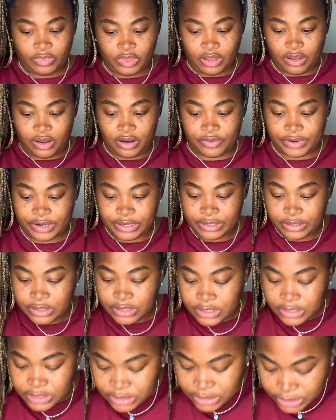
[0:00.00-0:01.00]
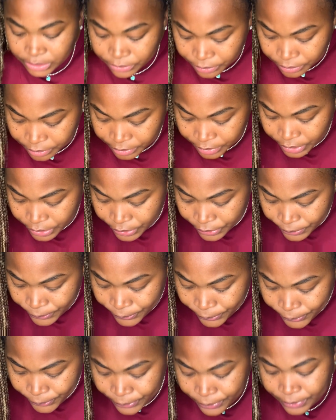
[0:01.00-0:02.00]
All right, so
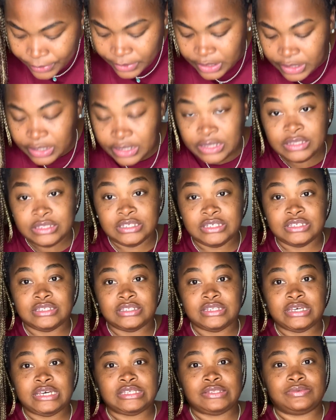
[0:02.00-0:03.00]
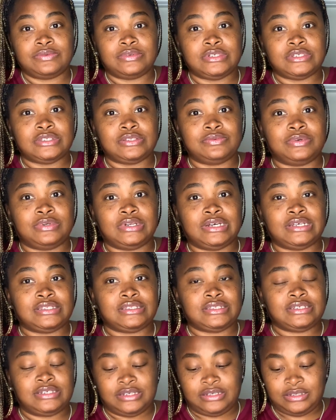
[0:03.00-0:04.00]
this next one is the one I
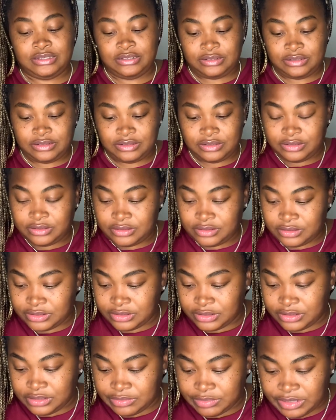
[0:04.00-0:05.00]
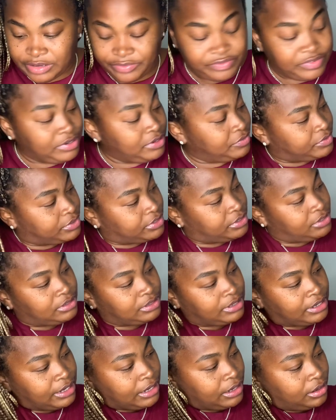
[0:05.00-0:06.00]
said is my favorite color
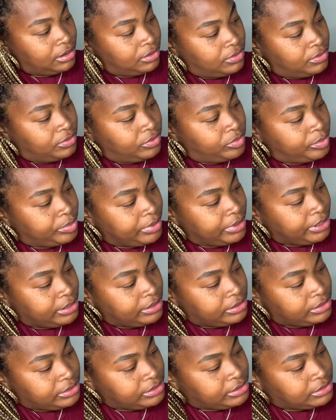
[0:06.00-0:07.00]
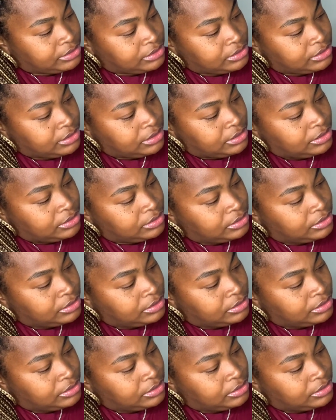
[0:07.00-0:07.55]
out of the whole palette. Let's see.